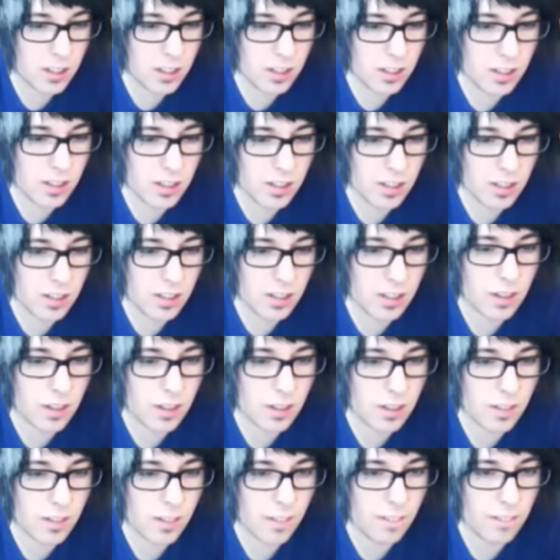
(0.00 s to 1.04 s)

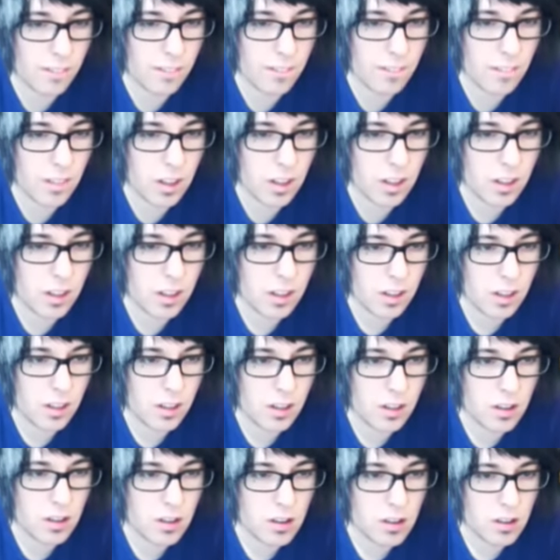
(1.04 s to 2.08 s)

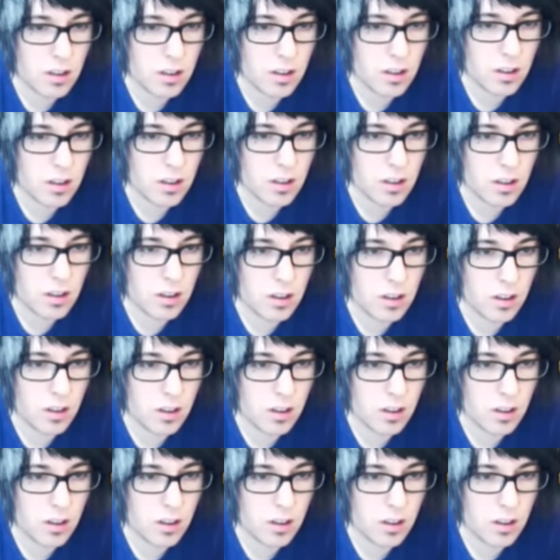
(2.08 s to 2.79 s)
Nothing is said.